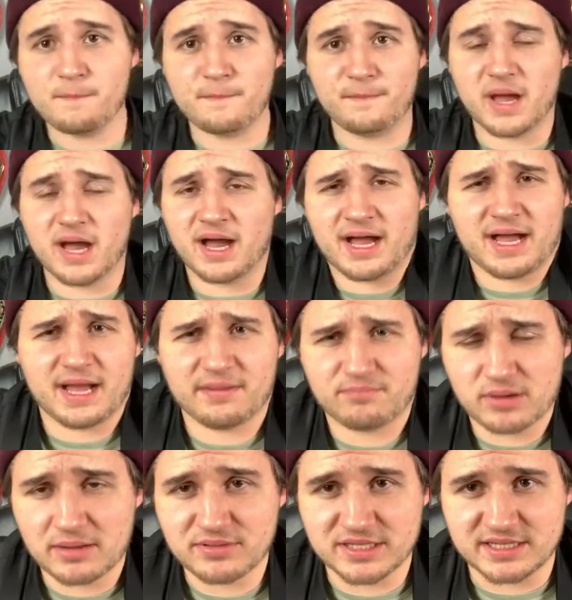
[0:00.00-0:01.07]

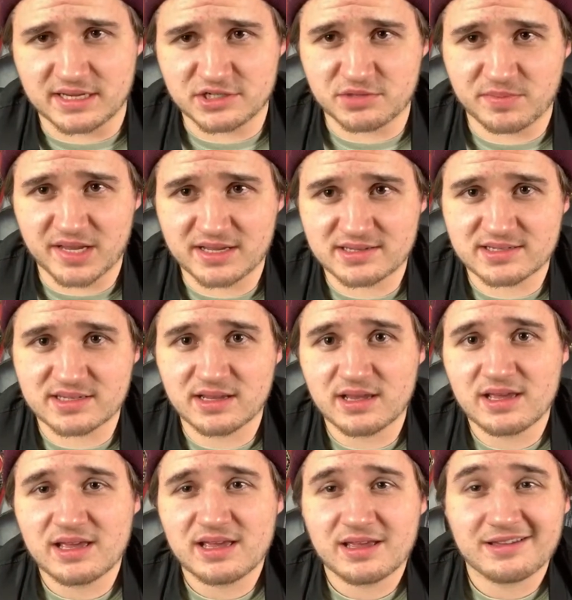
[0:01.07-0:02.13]
Probably Sasha Banks.
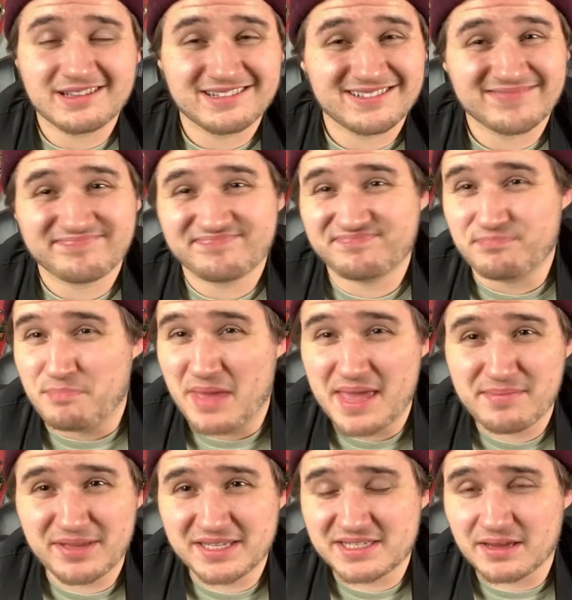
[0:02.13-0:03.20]

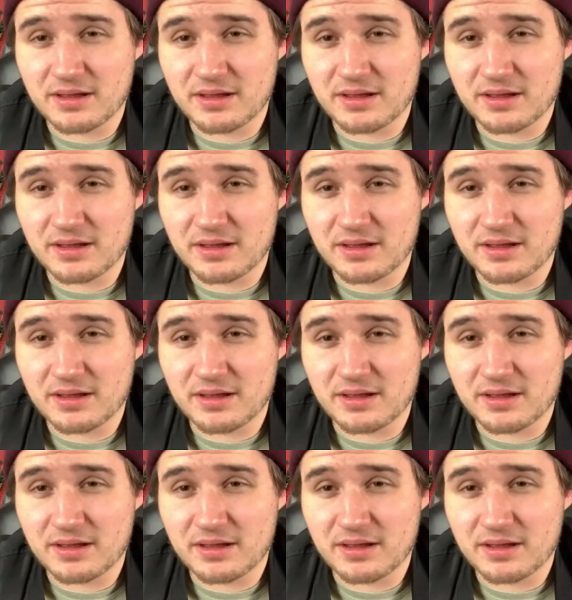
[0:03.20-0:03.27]
Maybe